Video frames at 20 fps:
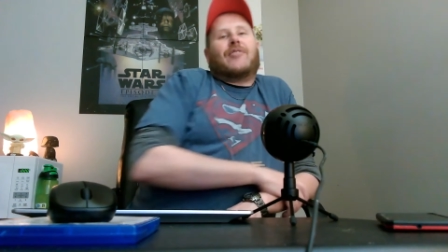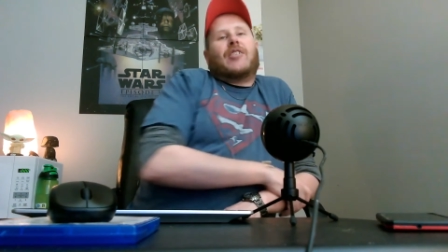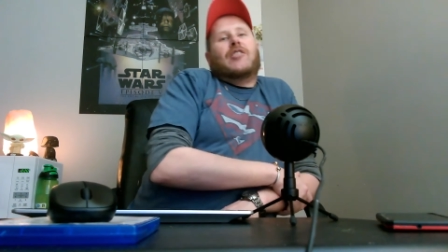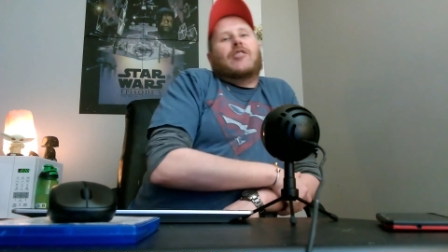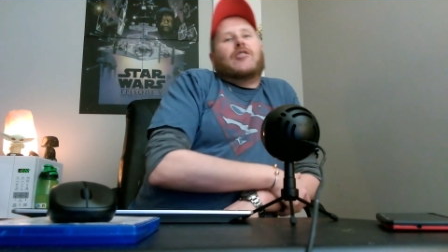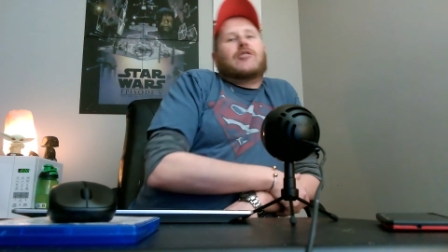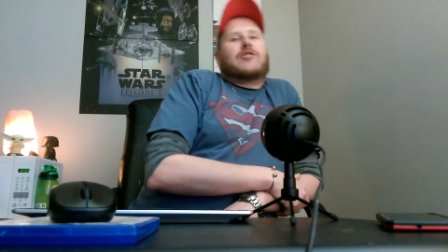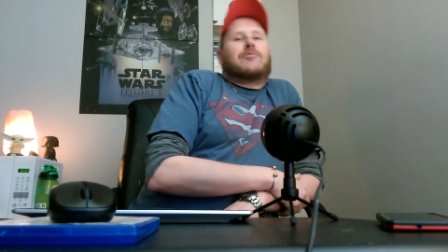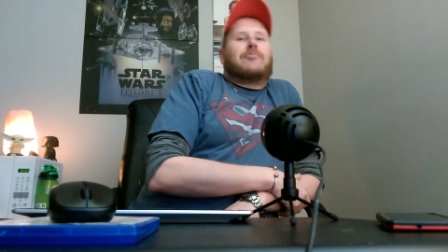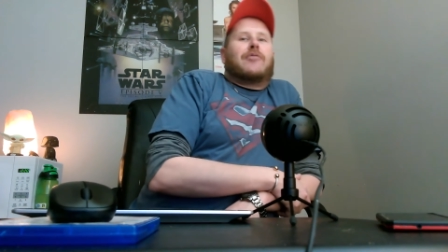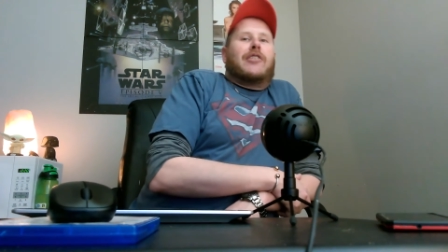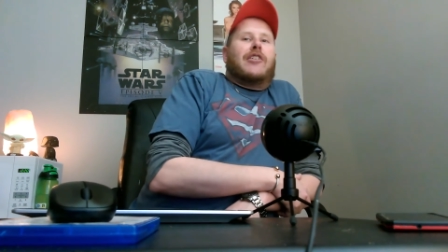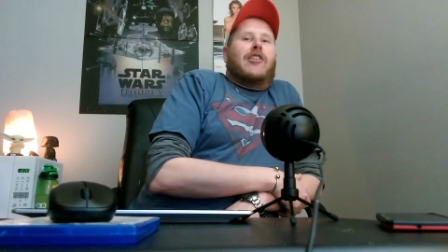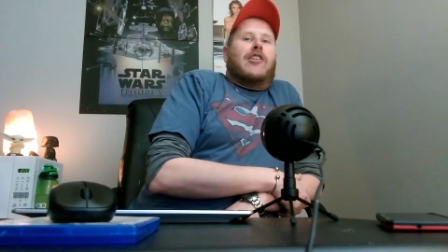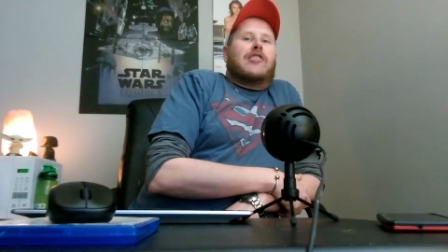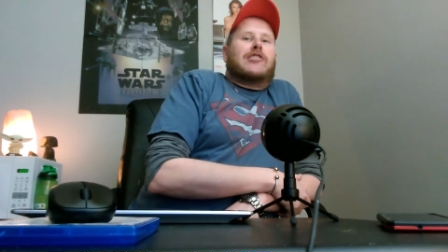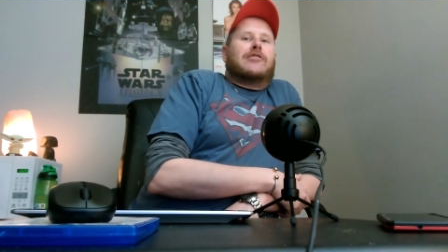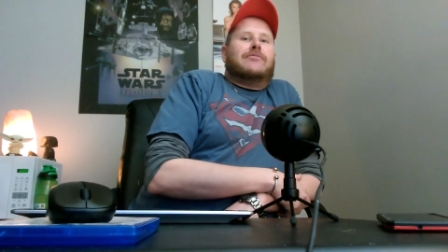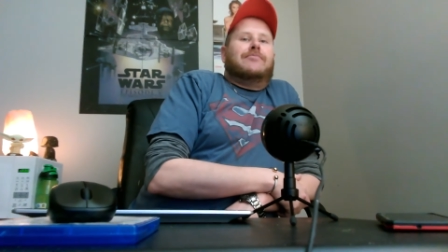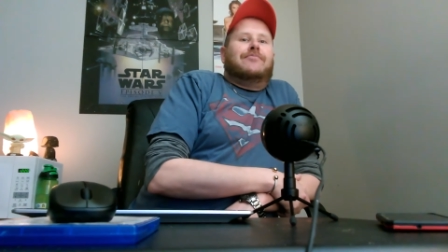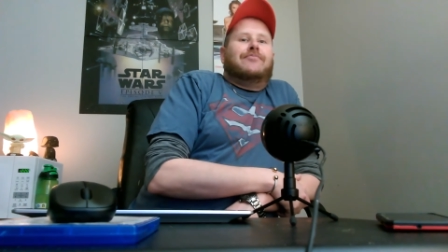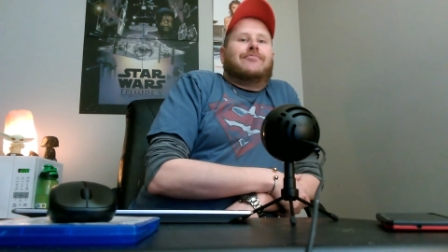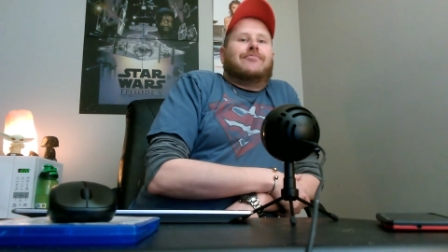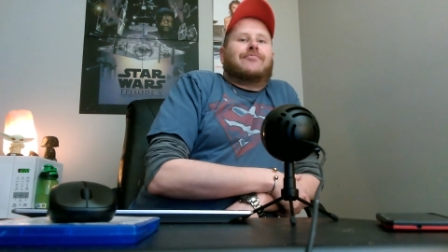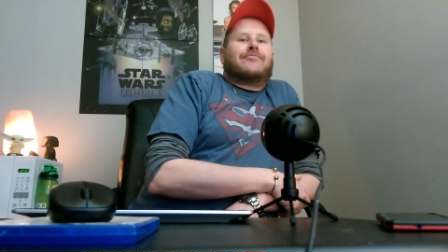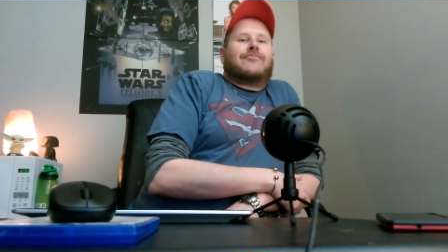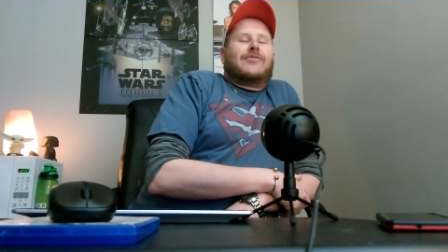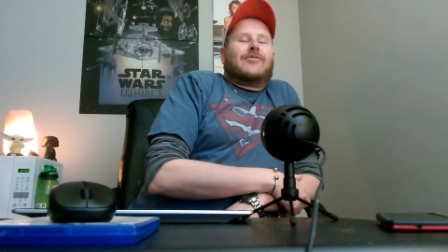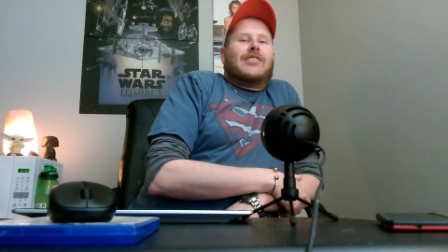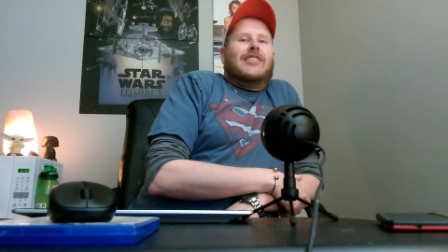It looks pretty awesome.
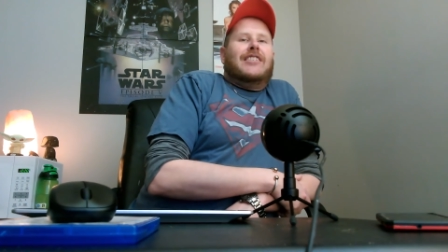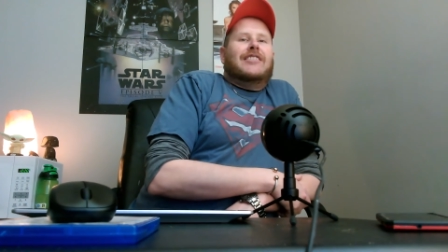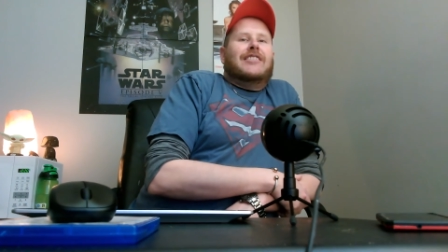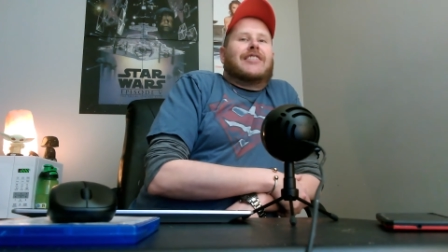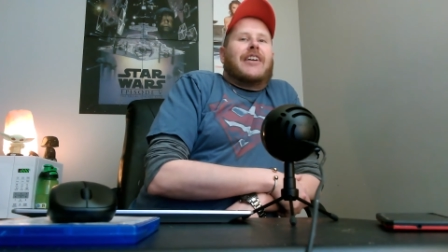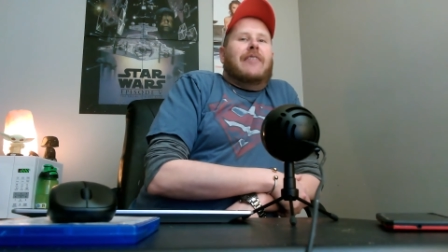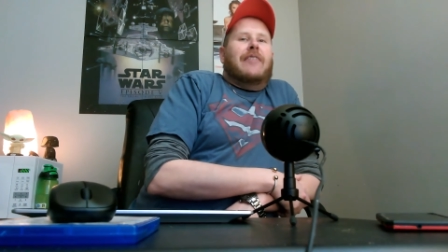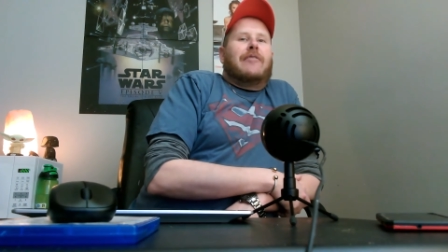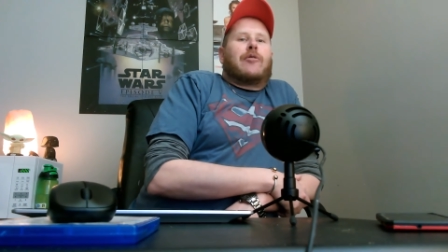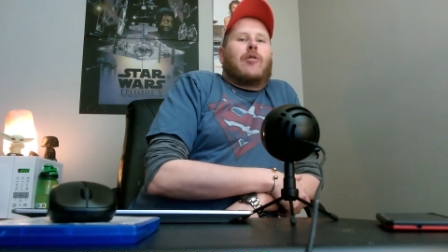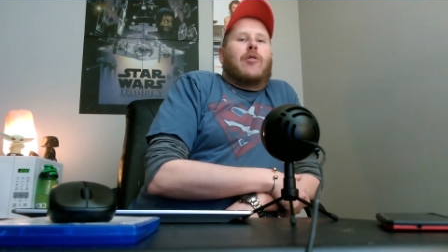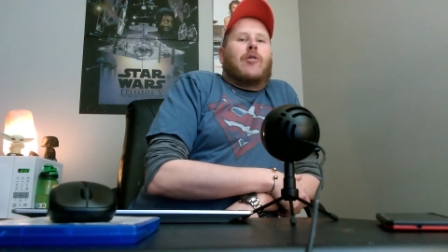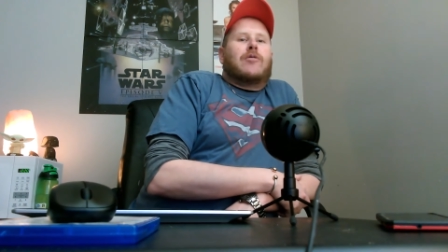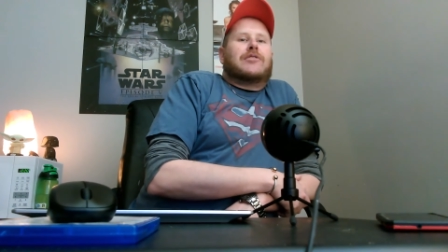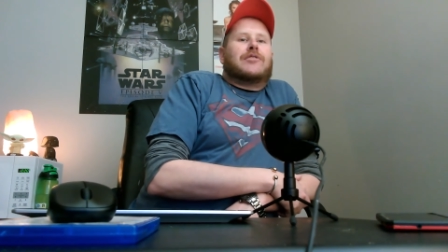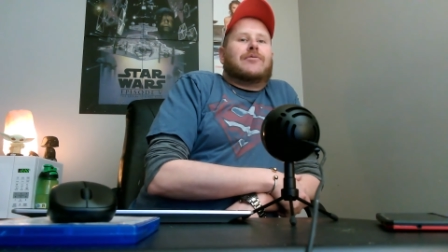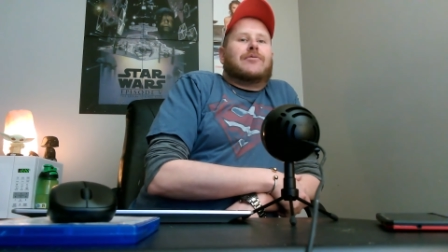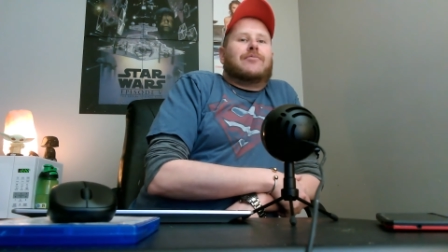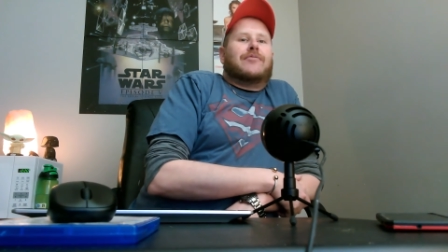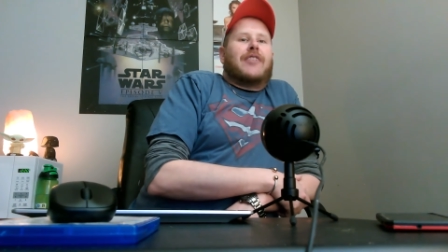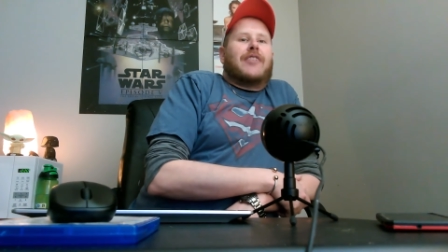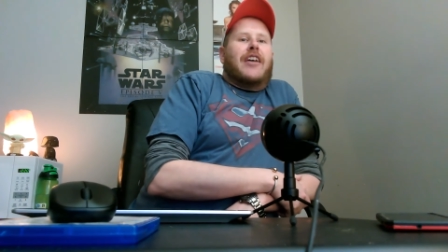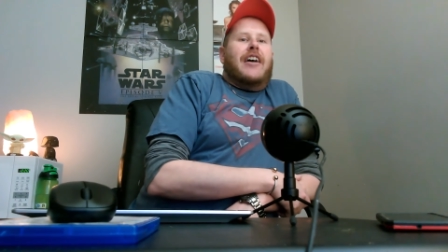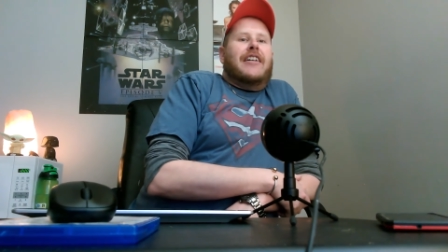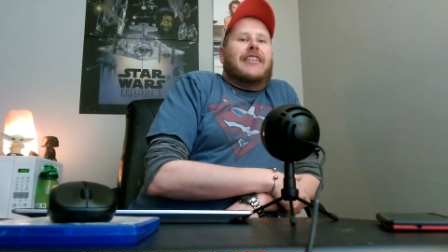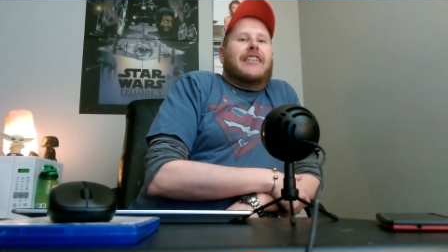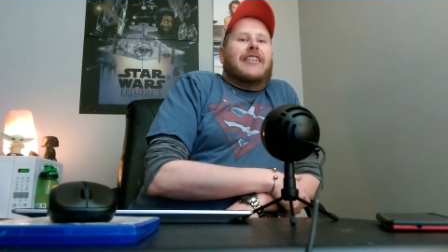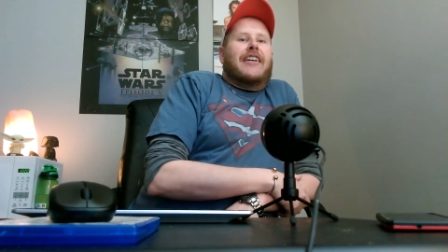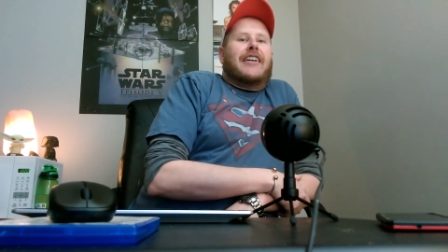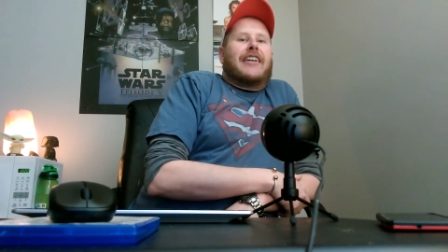It's Game of Thrones,
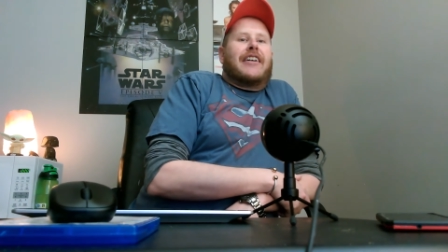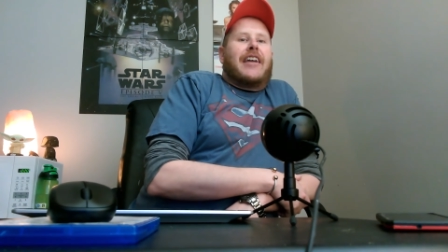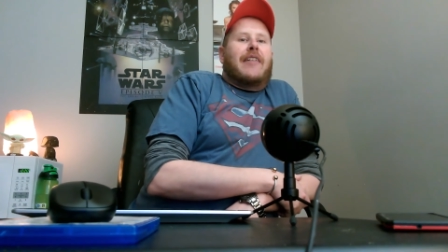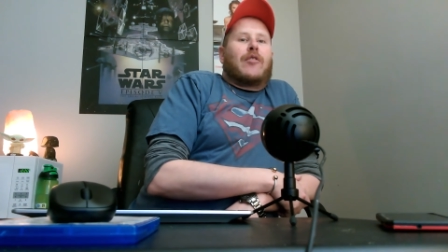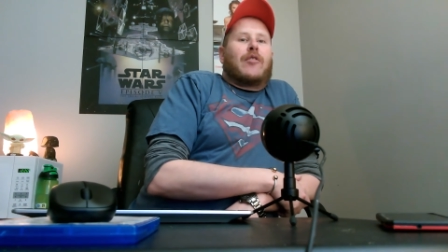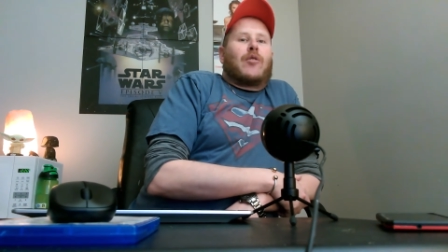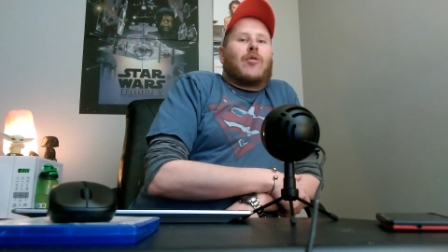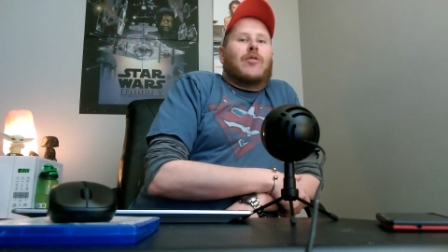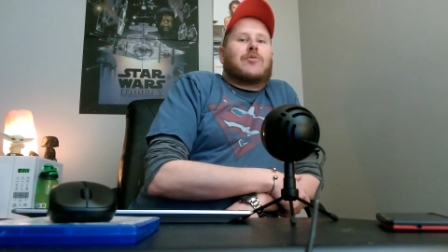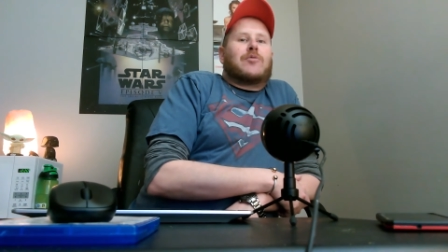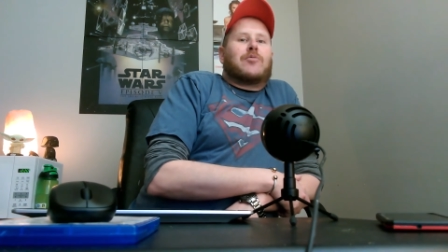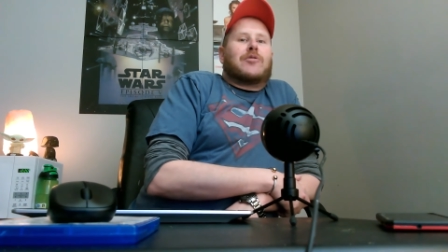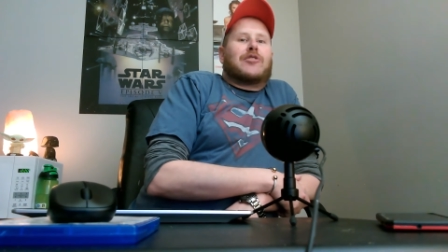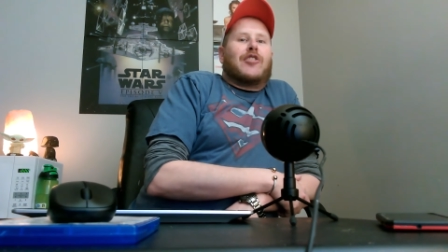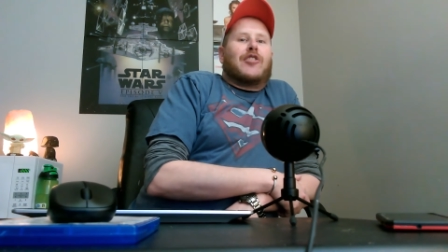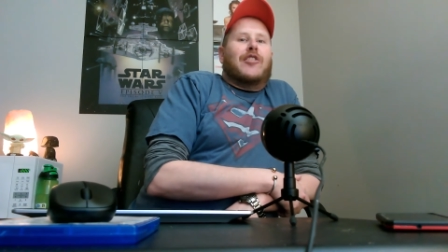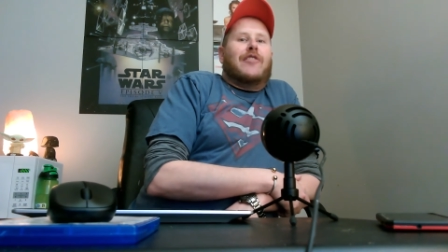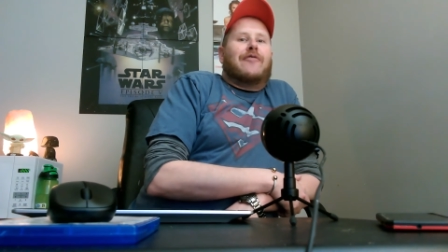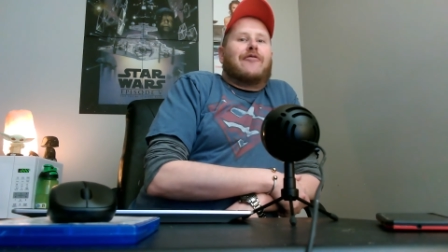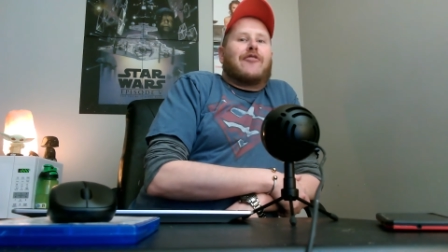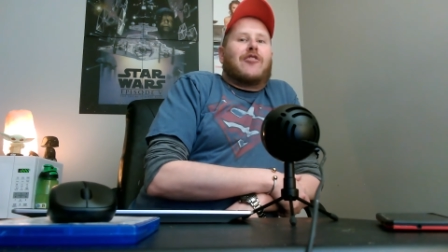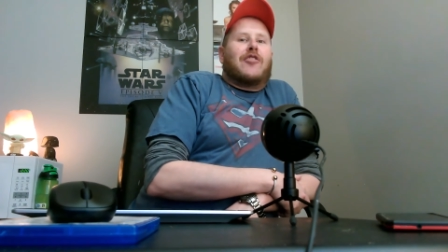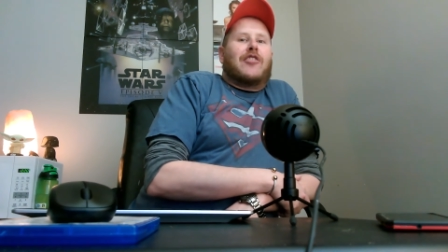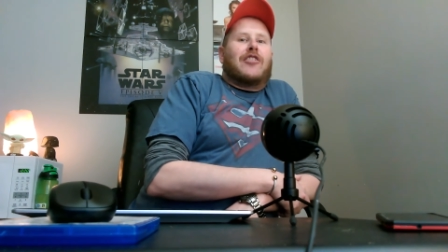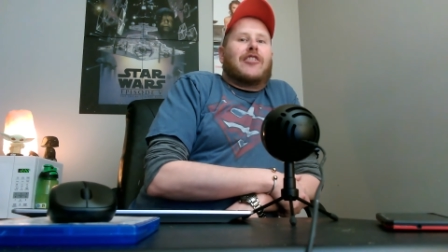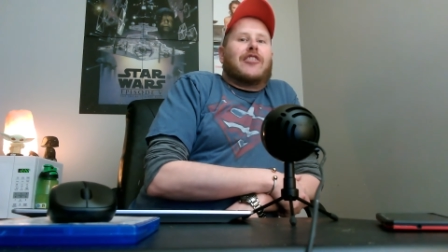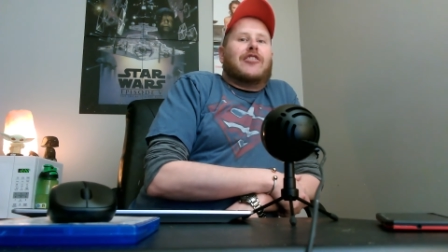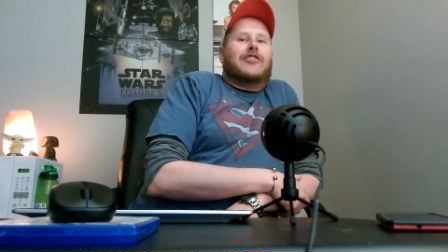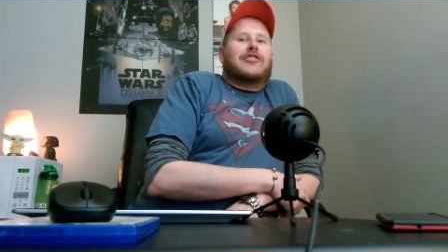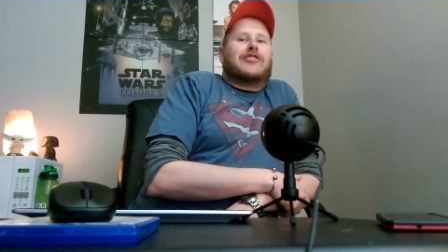and uh, Game of Thrones was good for
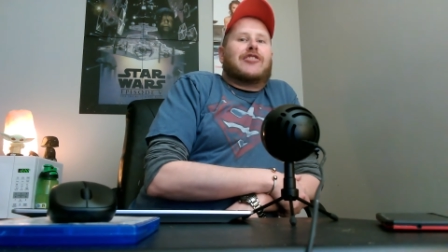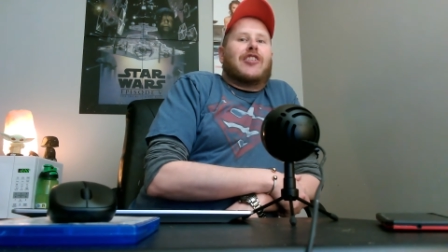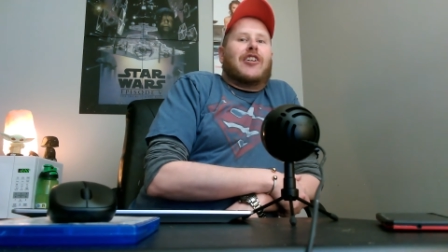a good